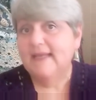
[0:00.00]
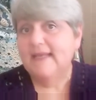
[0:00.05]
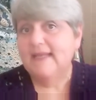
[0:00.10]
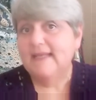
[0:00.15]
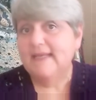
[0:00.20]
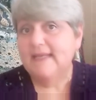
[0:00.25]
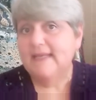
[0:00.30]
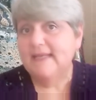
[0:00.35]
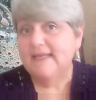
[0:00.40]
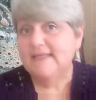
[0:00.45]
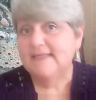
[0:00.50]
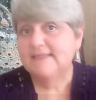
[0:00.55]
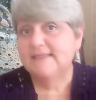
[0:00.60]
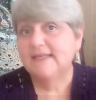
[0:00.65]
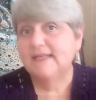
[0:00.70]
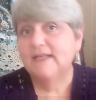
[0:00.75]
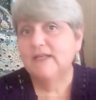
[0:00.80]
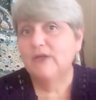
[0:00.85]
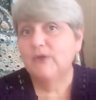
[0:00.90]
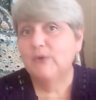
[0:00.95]
Lisa
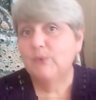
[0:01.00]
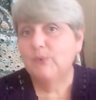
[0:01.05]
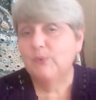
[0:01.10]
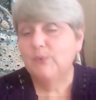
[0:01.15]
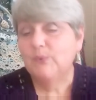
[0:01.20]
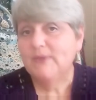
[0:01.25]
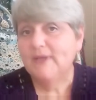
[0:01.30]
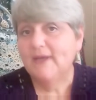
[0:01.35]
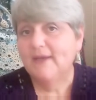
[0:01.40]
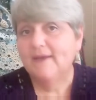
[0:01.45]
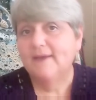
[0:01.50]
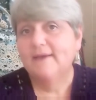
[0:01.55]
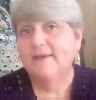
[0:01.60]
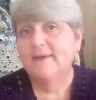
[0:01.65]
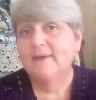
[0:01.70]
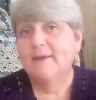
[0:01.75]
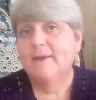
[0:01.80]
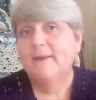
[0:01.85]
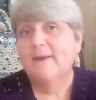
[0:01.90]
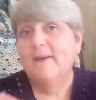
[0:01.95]
and Lorna,
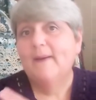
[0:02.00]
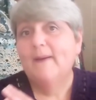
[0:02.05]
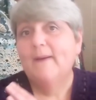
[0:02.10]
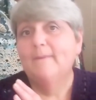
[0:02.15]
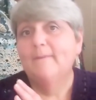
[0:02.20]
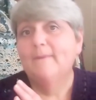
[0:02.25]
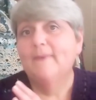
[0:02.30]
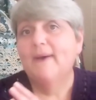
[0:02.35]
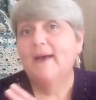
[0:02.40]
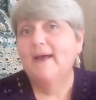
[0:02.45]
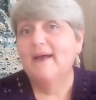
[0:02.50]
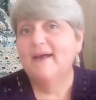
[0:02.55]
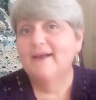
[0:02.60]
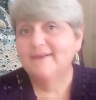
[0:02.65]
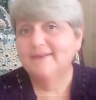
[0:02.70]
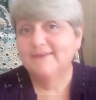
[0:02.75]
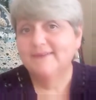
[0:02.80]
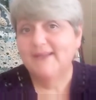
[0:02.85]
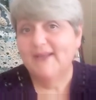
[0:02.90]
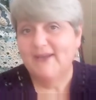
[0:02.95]
my
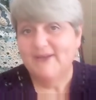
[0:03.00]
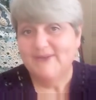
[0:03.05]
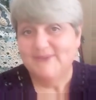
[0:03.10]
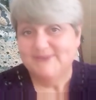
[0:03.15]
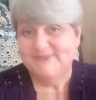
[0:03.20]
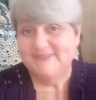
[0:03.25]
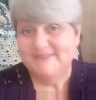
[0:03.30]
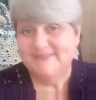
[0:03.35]
Hugell coat.